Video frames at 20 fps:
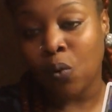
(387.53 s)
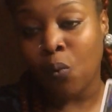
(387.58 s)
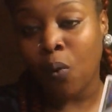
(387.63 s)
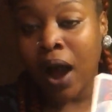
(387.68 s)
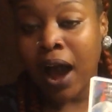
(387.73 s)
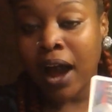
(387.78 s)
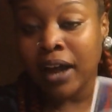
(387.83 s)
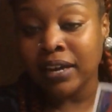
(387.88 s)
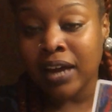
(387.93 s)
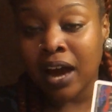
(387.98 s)

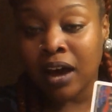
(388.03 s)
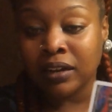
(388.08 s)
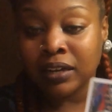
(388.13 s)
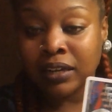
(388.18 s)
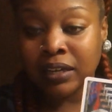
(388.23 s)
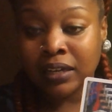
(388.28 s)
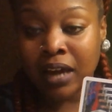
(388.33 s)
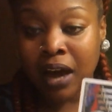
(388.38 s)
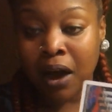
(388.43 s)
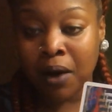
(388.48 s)
Why
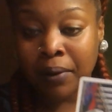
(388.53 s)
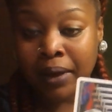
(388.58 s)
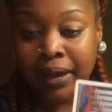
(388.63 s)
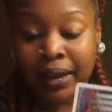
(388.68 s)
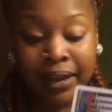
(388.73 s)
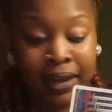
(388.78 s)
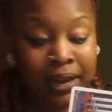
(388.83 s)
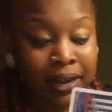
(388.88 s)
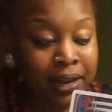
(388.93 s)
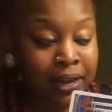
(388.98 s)
y'all in y'all
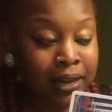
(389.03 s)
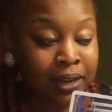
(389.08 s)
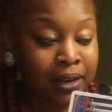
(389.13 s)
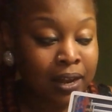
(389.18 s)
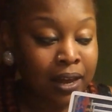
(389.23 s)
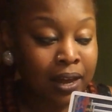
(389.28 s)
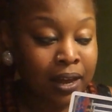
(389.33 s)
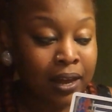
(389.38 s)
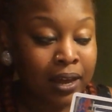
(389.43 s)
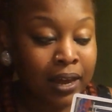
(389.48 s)
head?
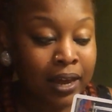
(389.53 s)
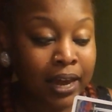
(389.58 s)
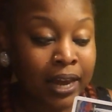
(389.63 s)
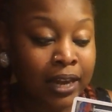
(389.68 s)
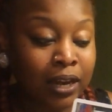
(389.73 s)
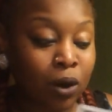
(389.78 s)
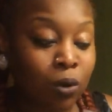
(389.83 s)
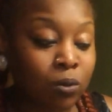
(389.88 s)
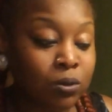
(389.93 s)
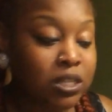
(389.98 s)

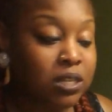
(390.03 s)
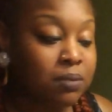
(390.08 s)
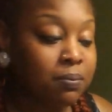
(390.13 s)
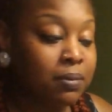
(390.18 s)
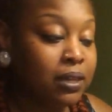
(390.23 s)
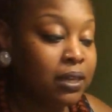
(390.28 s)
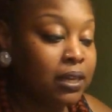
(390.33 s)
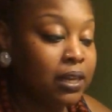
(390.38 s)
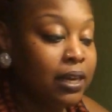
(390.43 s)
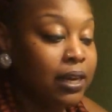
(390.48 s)
And
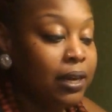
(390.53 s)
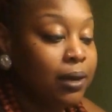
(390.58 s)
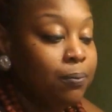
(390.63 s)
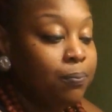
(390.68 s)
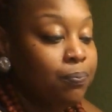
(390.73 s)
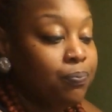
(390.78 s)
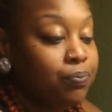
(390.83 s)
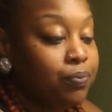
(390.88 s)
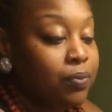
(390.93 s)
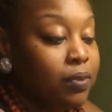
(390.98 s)
ultimately,
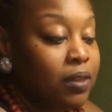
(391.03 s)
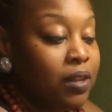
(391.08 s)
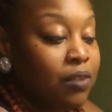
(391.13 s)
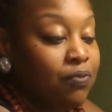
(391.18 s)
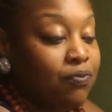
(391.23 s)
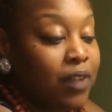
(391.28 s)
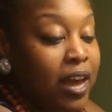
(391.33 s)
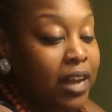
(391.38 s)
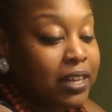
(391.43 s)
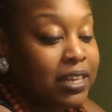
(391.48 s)
the
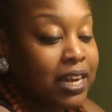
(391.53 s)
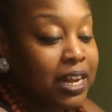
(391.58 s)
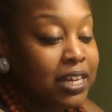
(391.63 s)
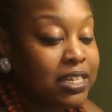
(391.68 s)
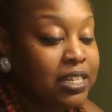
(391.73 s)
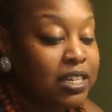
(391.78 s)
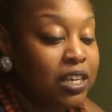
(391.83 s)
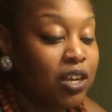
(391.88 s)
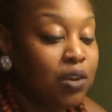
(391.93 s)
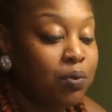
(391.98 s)
fact that I
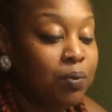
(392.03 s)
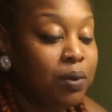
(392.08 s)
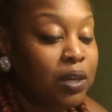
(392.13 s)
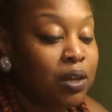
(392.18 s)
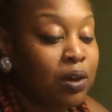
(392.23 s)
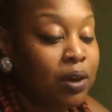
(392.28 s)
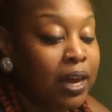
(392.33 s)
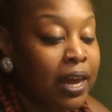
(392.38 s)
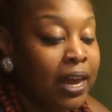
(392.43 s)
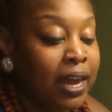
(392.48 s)
see you
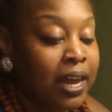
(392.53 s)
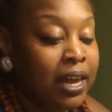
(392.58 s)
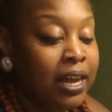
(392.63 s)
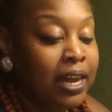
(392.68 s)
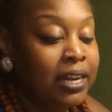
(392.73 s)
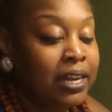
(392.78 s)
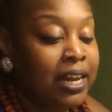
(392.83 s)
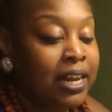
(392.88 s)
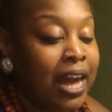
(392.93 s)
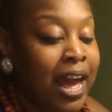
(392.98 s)
in your head
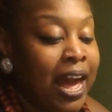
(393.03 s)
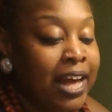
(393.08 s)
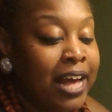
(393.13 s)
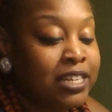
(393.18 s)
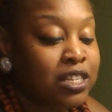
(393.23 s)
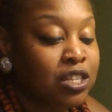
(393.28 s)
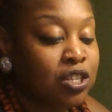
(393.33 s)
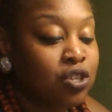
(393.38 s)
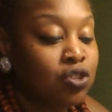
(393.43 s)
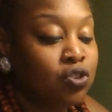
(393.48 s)
and it
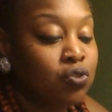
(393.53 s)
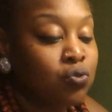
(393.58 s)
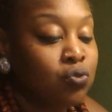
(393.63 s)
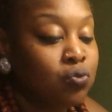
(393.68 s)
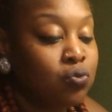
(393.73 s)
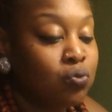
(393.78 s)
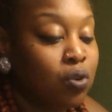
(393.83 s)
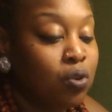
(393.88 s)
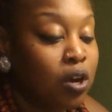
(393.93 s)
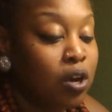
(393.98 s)
has to
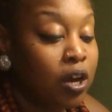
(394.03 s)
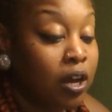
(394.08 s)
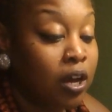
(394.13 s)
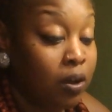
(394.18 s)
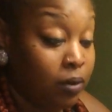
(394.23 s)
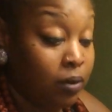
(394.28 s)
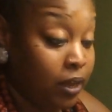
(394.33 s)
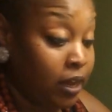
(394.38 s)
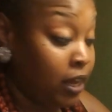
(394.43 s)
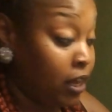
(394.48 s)
do
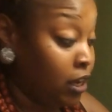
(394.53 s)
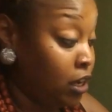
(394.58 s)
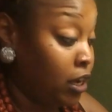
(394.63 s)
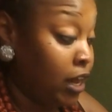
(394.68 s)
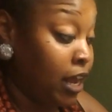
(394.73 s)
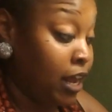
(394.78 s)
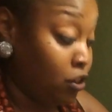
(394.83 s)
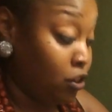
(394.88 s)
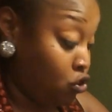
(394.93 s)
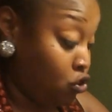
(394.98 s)
in
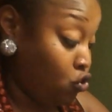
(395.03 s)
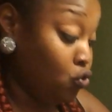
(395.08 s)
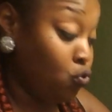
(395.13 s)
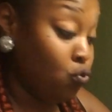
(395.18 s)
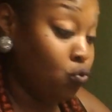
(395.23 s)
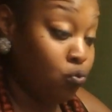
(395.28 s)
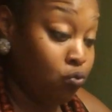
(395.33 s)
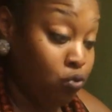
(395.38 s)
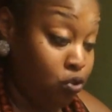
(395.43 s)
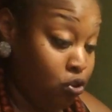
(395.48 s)
in
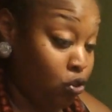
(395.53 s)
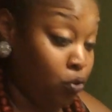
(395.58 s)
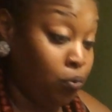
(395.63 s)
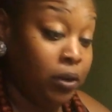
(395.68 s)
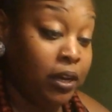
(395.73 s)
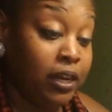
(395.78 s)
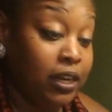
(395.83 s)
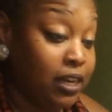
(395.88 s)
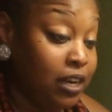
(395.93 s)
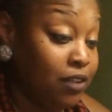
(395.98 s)
two,
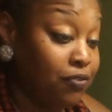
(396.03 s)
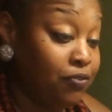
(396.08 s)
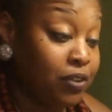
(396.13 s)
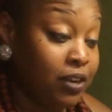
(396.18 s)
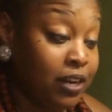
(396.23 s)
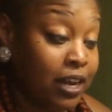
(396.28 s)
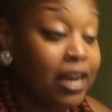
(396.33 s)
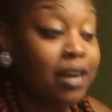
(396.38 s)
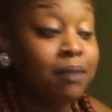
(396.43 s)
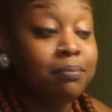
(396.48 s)
three
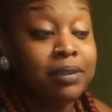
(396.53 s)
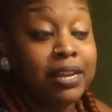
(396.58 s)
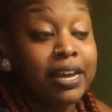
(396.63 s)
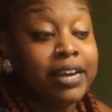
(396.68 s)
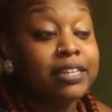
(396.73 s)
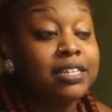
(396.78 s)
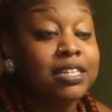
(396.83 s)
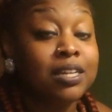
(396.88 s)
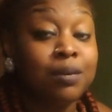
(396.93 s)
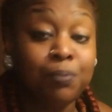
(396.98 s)
different damn
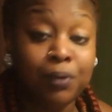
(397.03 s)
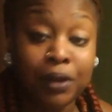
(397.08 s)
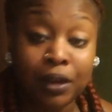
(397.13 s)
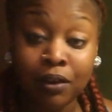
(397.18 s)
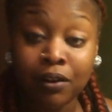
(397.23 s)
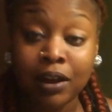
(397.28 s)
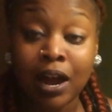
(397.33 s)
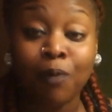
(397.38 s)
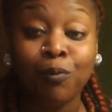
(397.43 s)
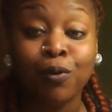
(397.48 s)
decks up
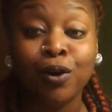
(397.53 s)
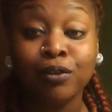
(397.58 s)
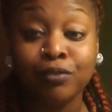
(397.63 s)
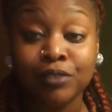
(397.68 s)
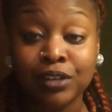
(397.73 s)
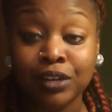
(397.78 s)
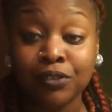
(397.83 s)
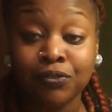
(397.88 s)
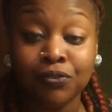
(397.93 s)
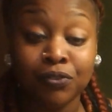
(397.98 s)
here, I
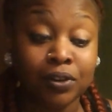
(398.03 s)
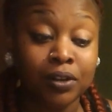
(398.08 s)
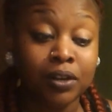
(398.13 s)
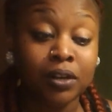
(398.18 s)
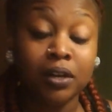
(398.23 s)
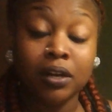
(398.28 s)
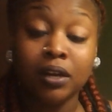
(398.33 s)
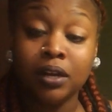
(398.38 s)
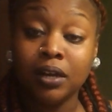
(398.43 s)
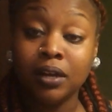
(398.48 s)
work different.
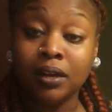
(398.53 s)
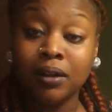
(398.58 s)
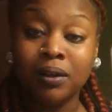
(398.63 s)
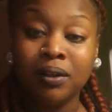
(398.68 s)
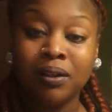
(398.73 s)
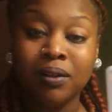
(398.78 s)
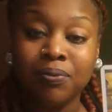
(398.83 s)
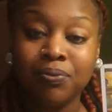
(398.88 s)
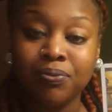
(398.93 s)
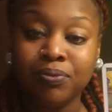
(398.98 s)

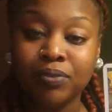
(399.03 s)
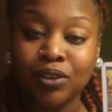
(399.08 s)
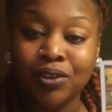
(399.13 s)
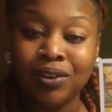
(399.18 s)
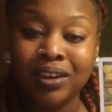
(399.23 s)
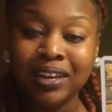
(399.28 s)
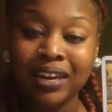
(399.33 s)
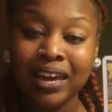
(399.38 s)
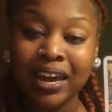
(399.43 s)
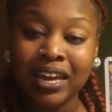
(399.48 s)

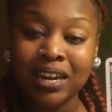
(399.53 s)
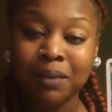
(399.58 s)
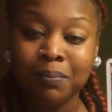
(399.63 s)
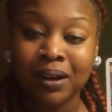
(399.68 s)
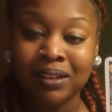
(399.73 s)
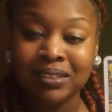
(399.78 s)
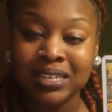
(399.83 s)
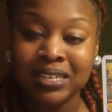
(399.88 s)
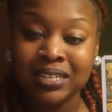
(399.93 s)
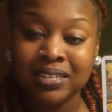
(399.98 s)
You in your head
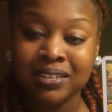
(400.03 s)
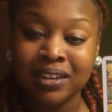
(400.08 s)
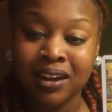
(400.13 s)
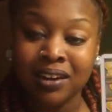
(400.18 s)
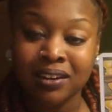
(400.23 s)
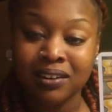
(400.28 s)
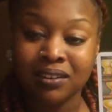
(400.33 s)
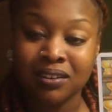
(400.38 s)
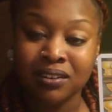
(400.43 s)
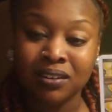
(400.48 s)
about this
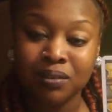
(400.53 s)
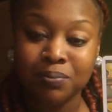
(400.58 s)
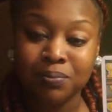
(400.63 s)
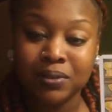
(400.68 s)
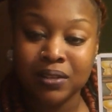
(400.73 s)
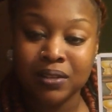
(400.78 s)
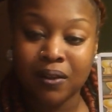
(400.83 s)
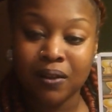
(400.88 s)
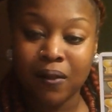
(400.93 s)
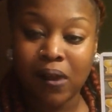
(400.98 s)
nine of
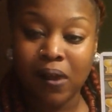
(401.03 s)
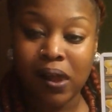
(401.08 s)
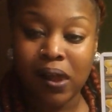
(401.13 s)
cups.